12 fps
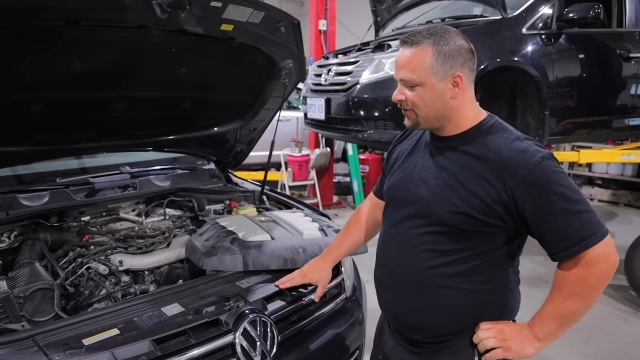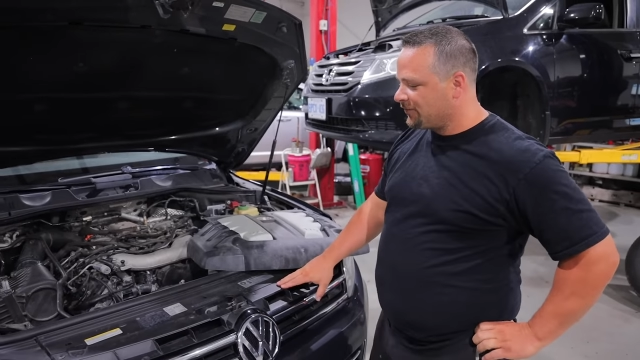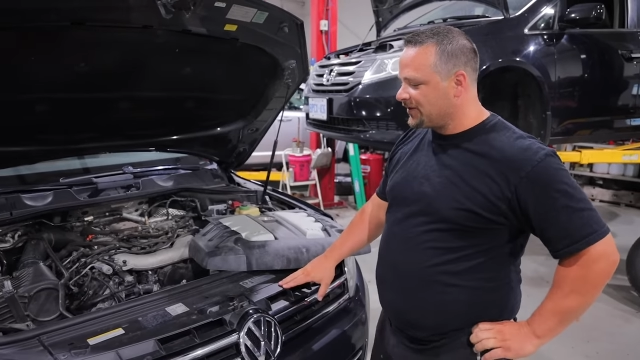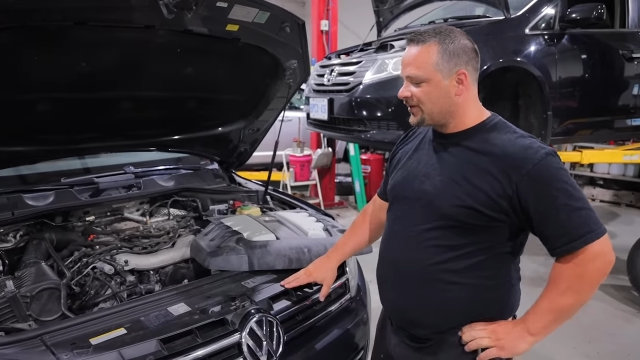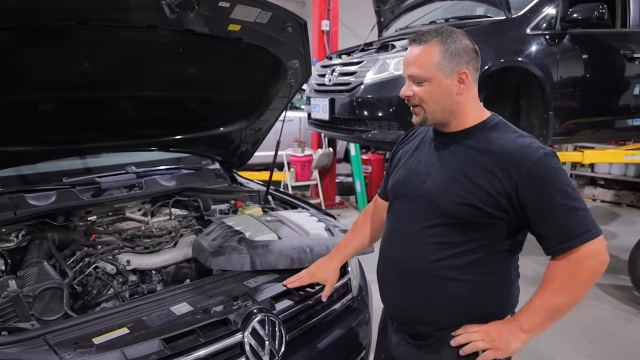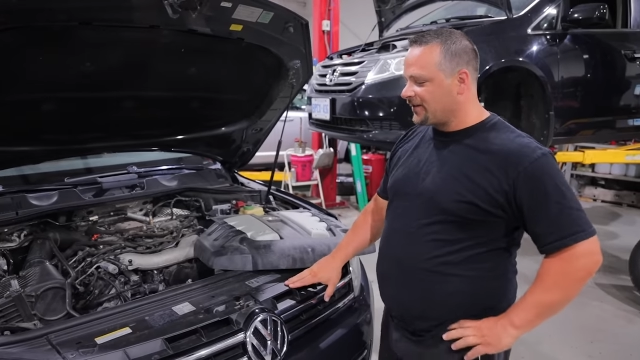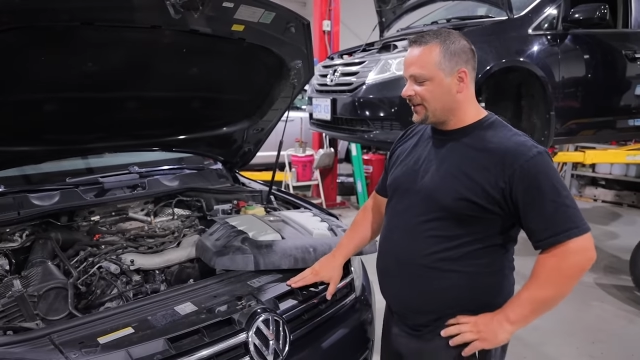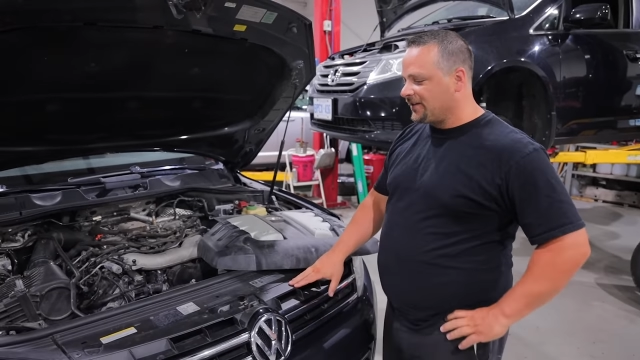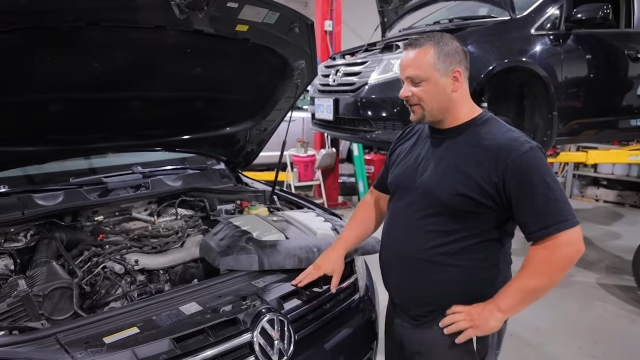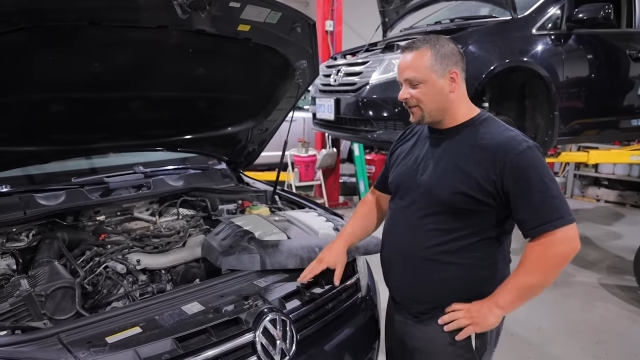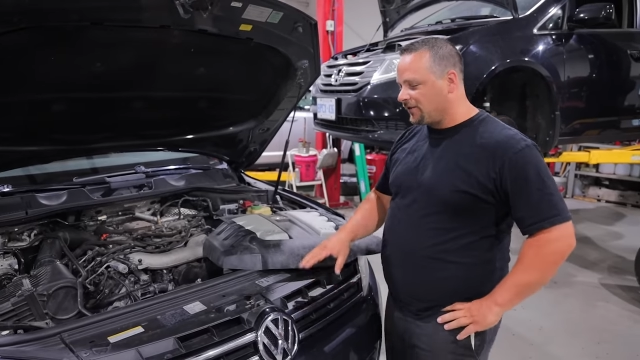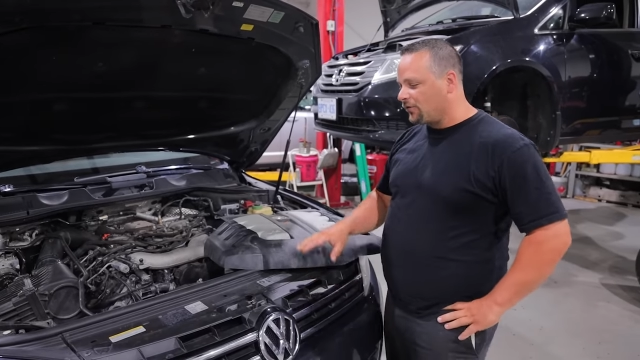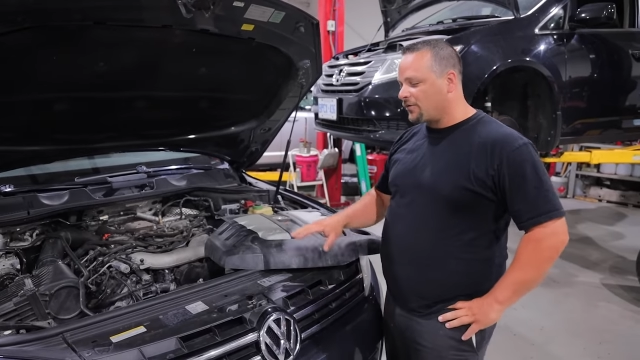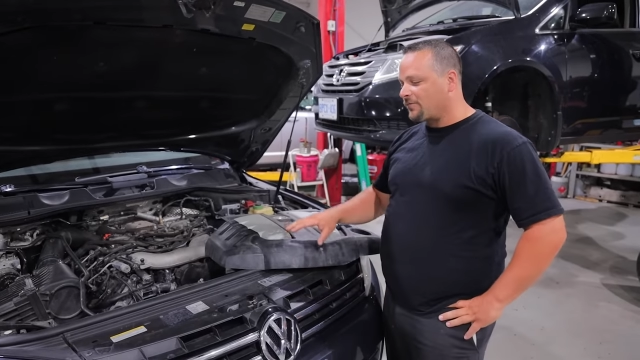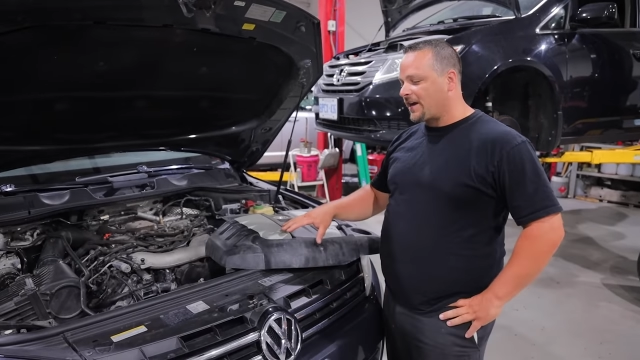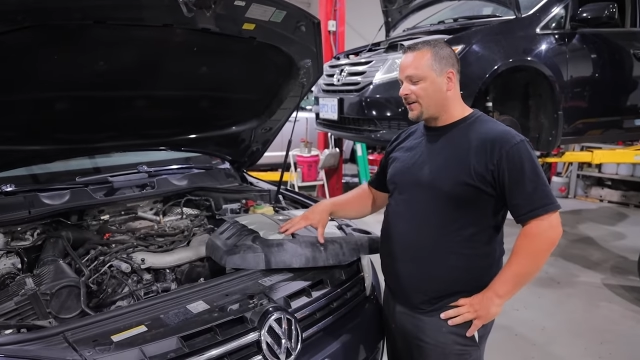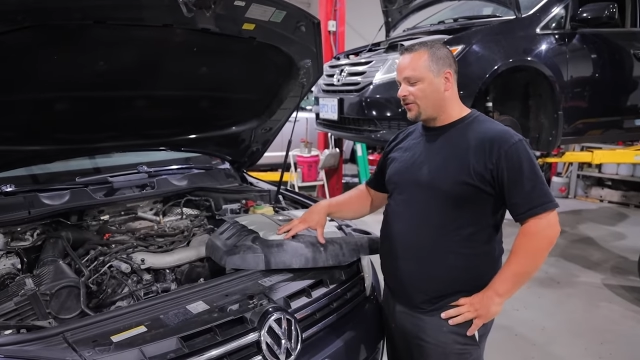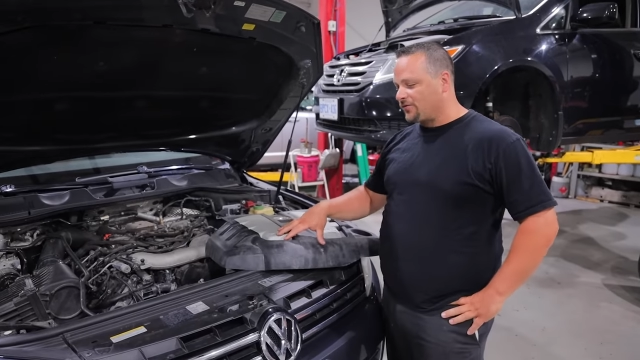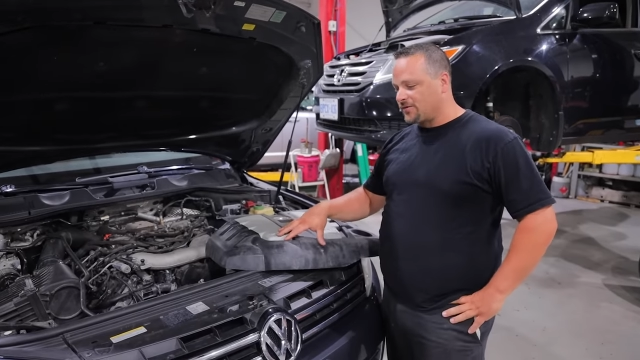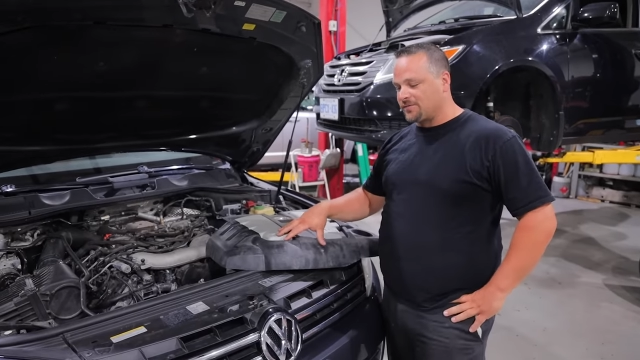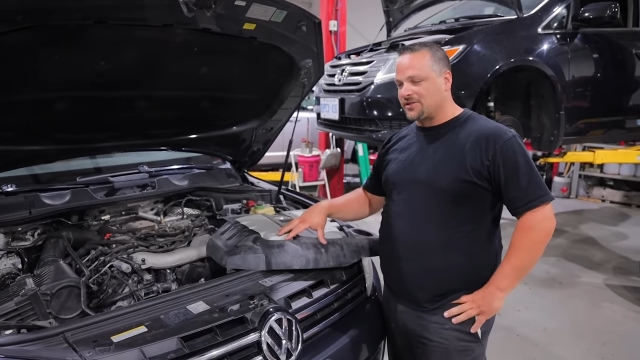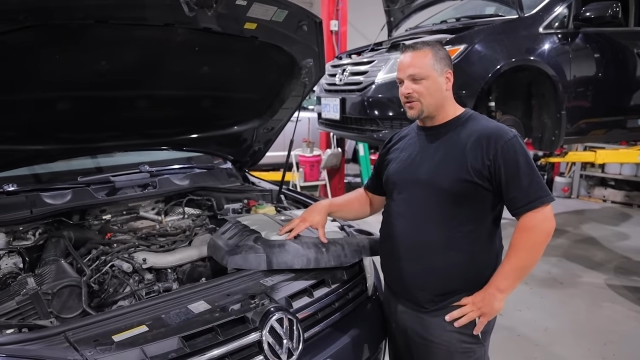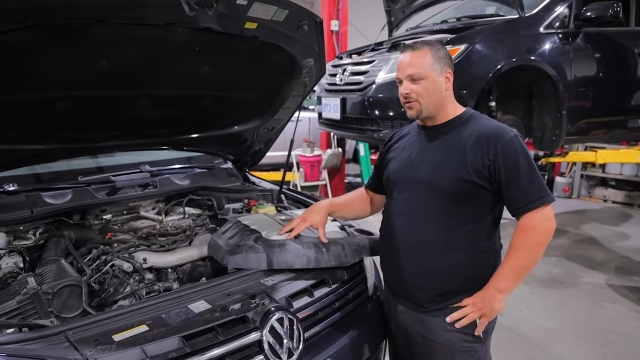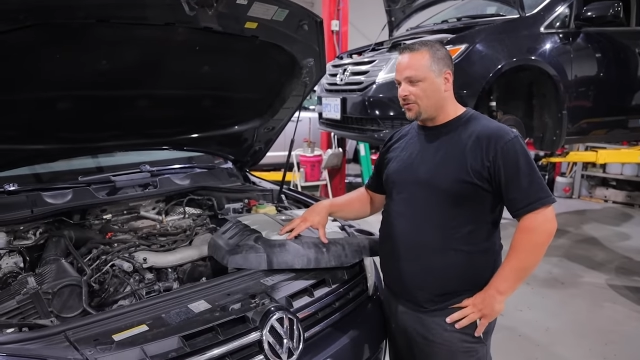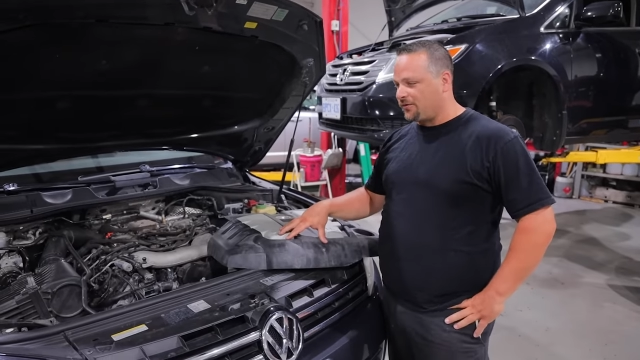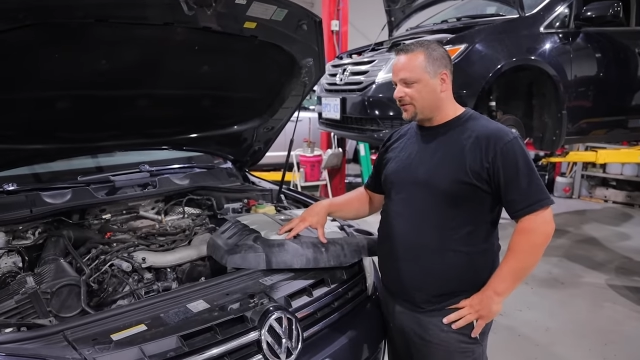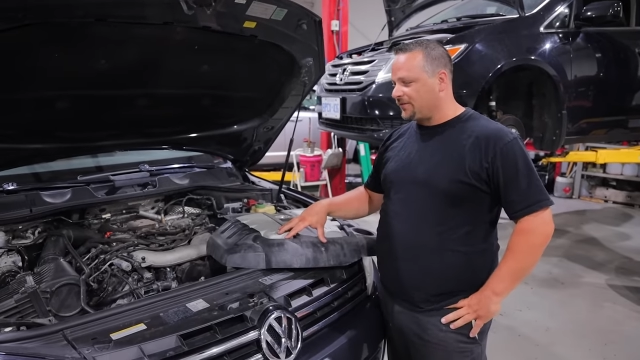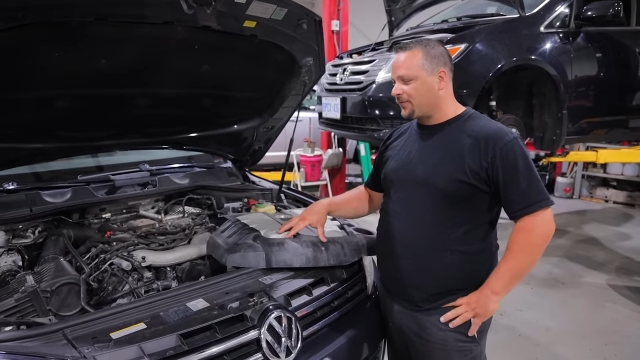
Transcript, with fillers: We saw the, the lower rad hose was cold.